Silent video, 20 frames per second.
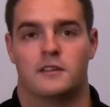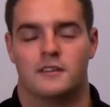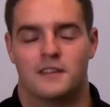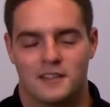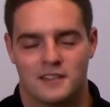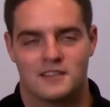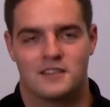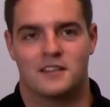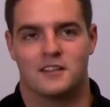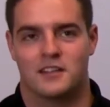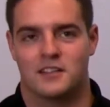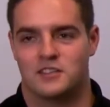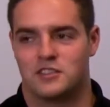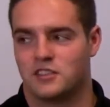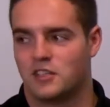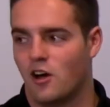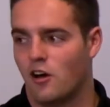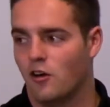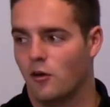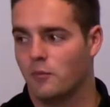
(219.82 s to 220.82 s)
Distillation
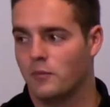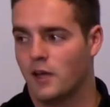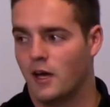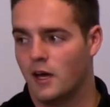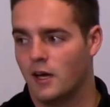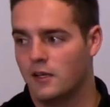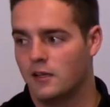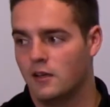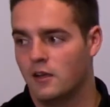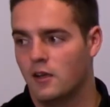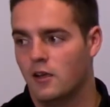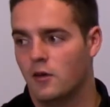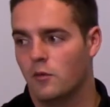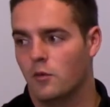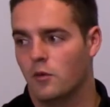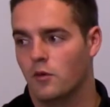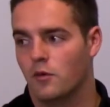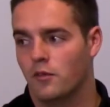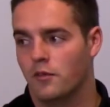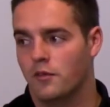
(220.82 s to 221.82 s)
column 9
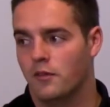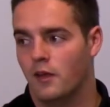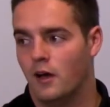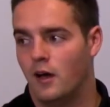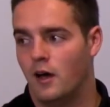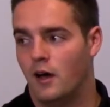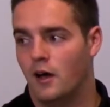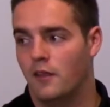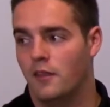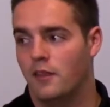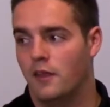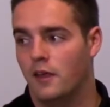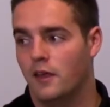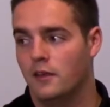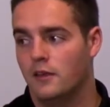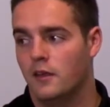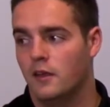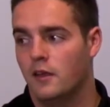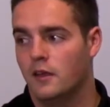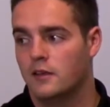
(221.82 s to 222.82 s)
will
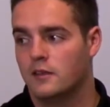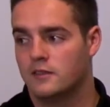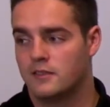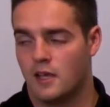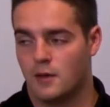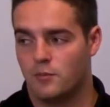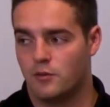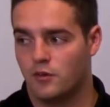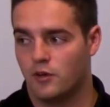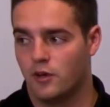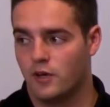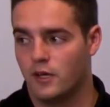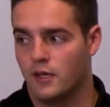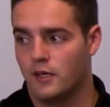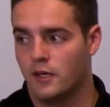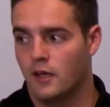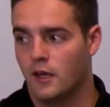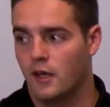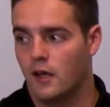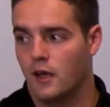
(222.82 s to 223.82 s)
then
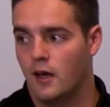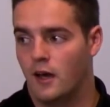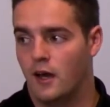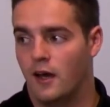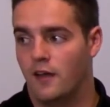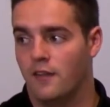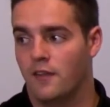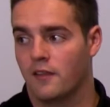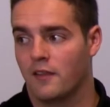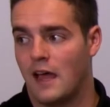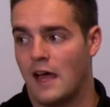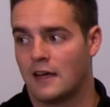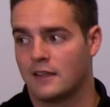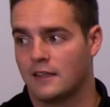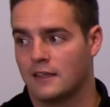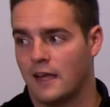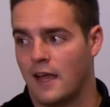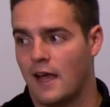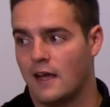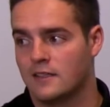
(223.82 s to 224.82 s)
separate the
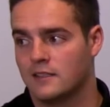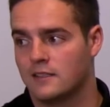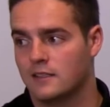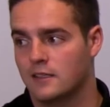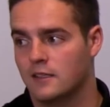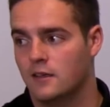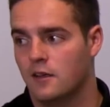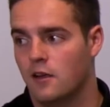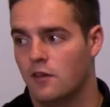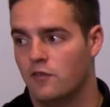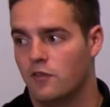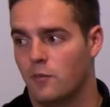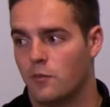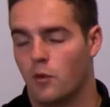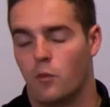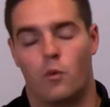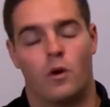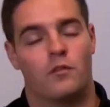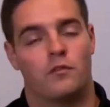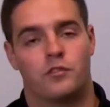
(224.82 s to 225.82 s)
lactic acid from the
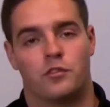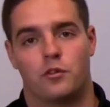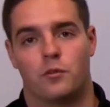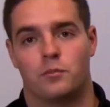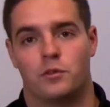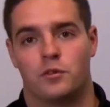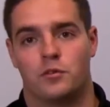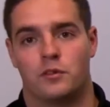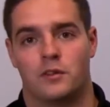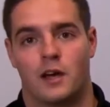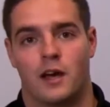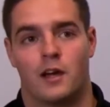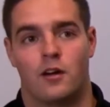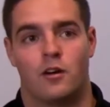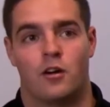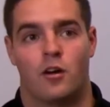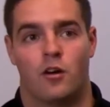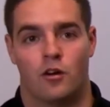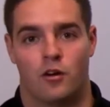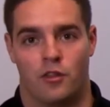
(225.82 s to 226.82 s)
1-fuel
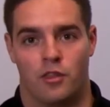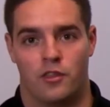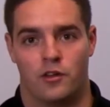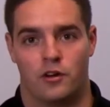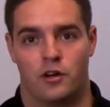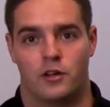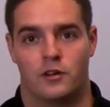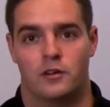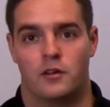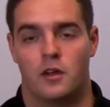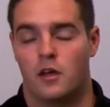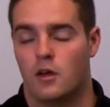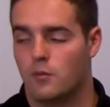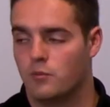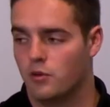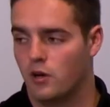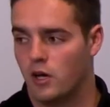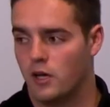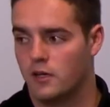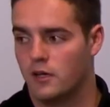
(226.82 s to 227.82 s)
butane-diol, or 3rd
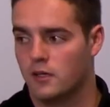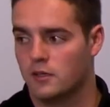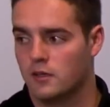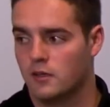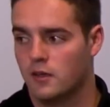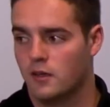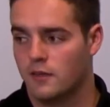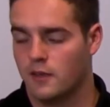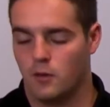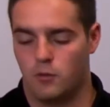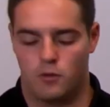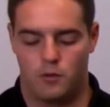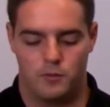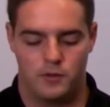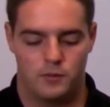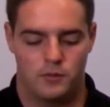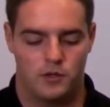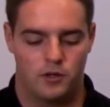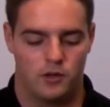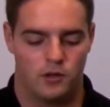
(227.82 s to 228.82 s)
product that we'll
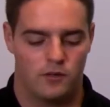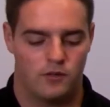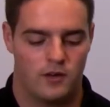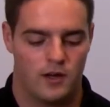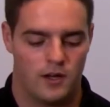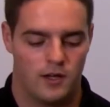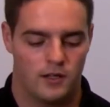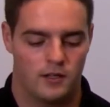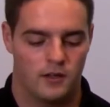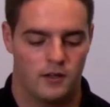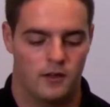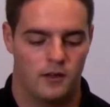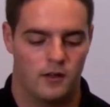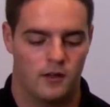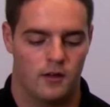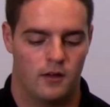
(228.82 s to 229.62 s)
be purifying,